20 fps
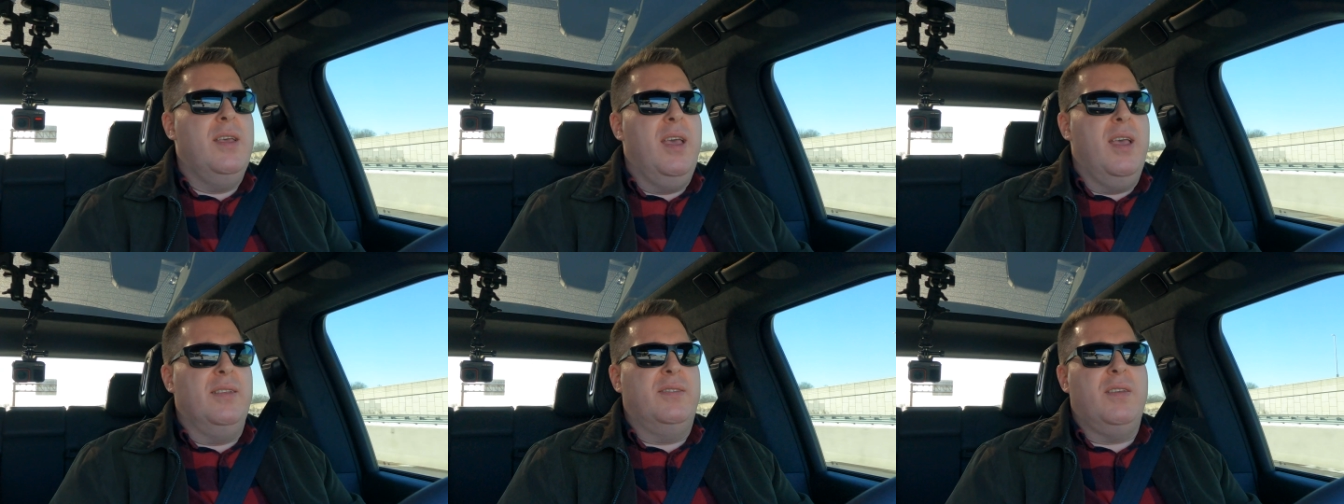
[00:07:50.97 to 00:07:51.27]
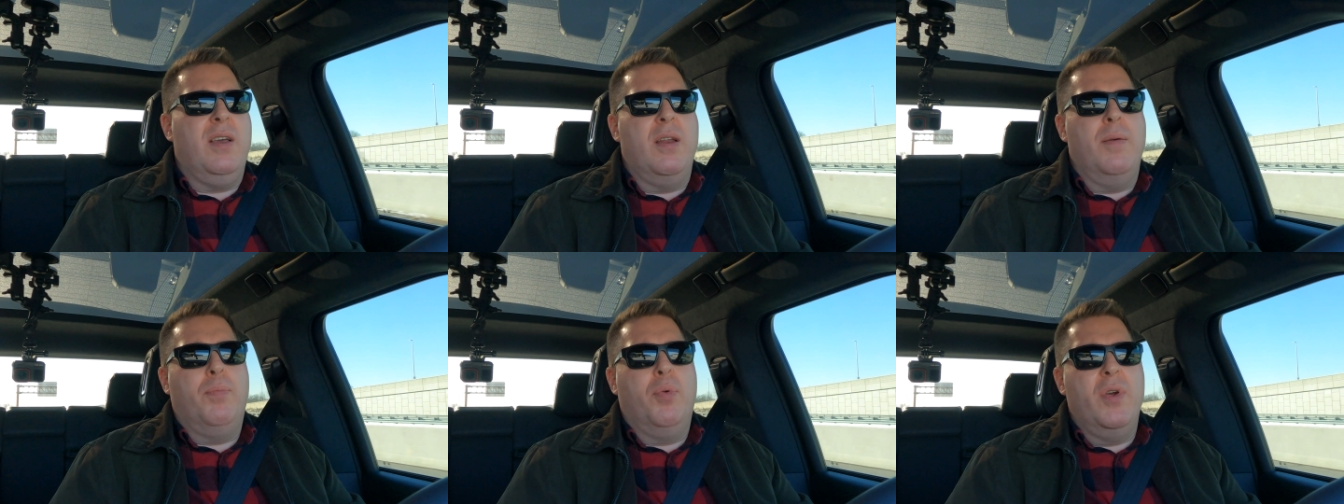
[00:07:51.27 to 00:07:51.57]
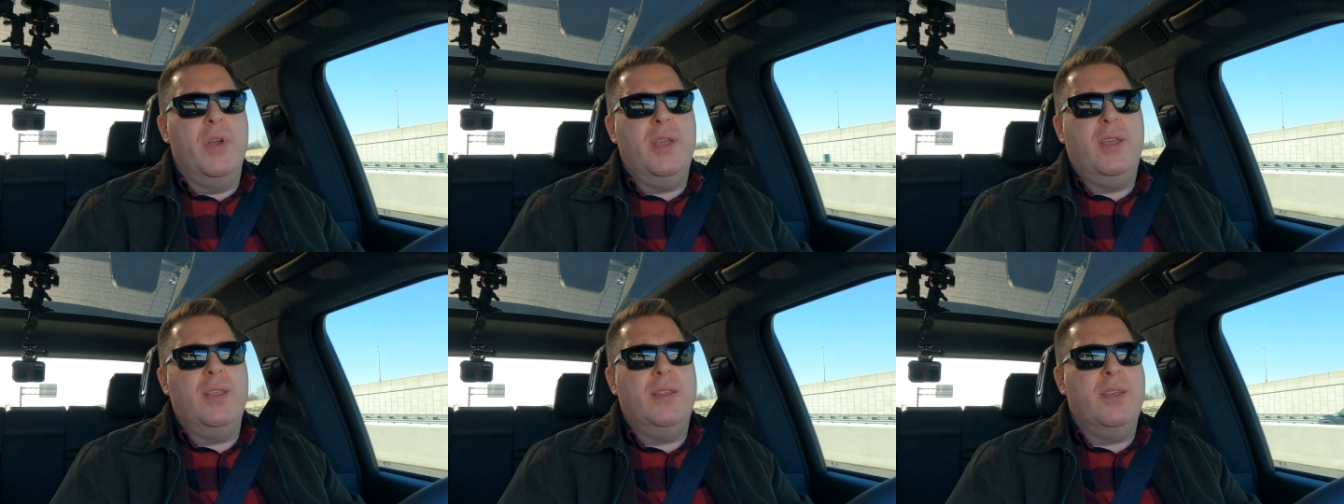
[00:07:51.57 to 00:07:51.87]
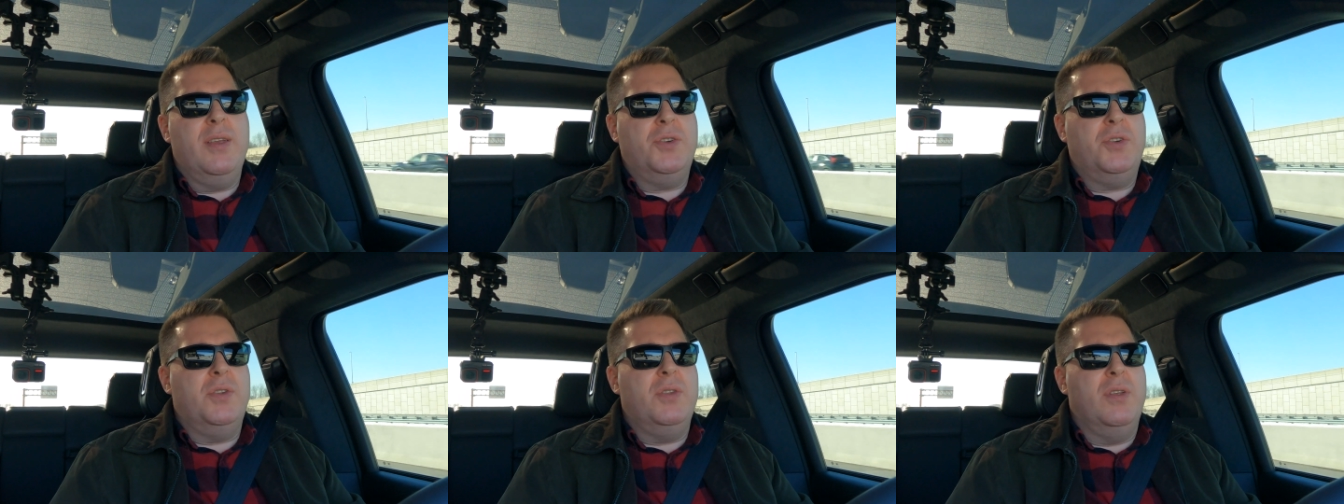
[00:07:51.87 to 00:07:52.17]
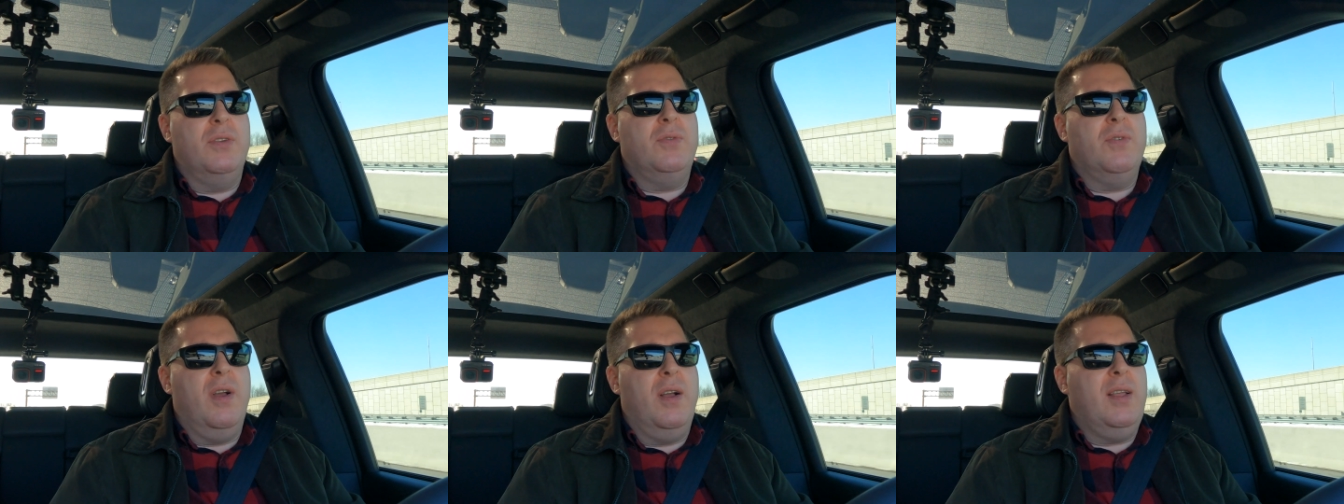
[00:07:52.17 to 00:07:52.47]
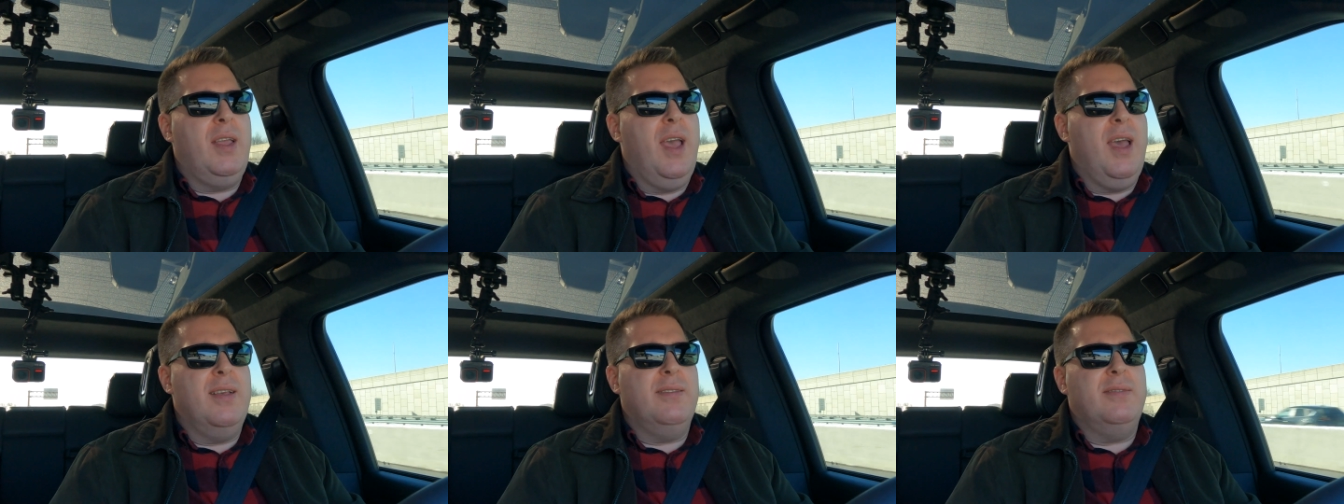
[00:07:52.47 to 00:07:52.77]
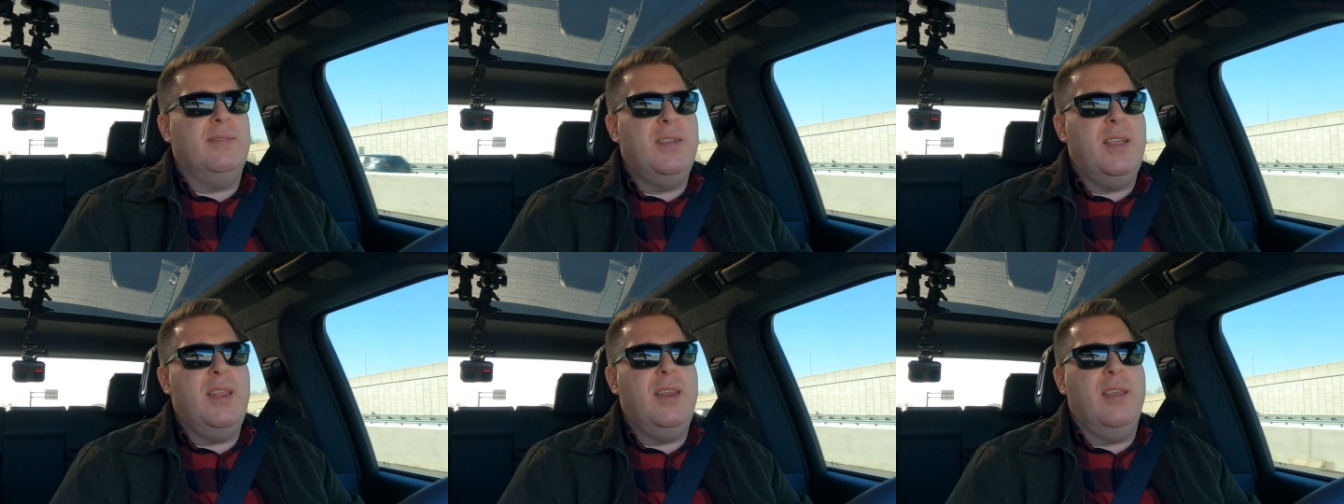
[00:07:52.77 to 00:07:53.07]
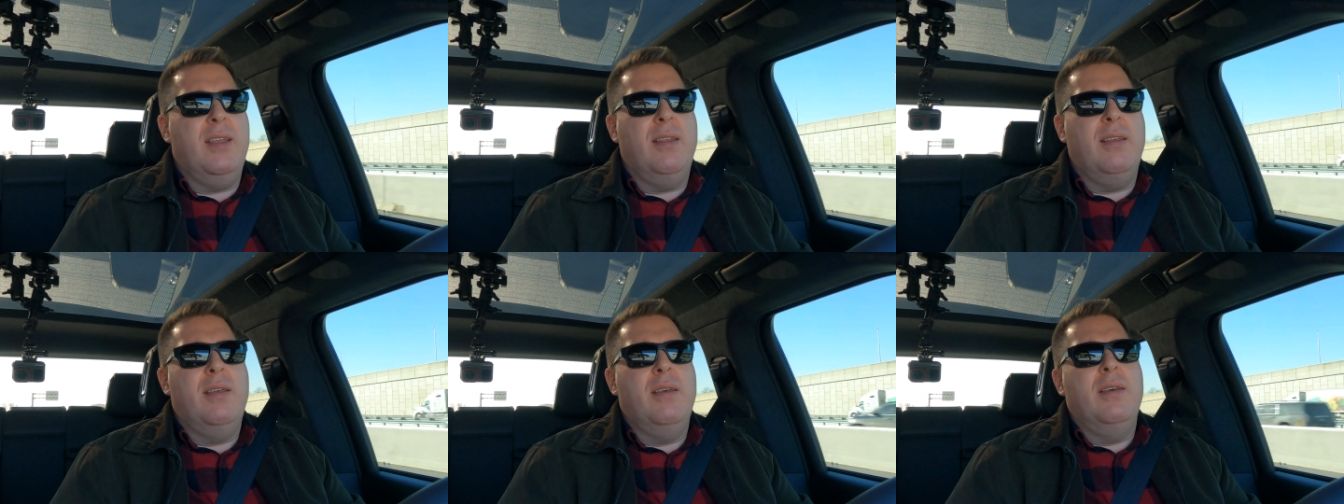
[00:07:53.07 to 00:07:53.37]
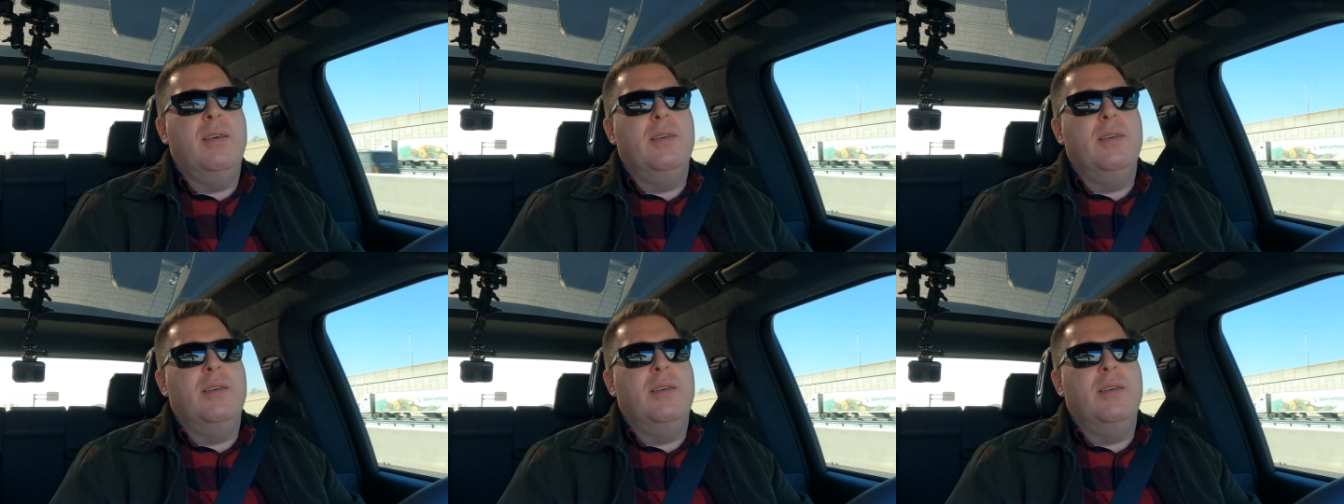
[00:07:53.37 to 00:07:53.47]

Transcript: it's gonna precondition the truck as needed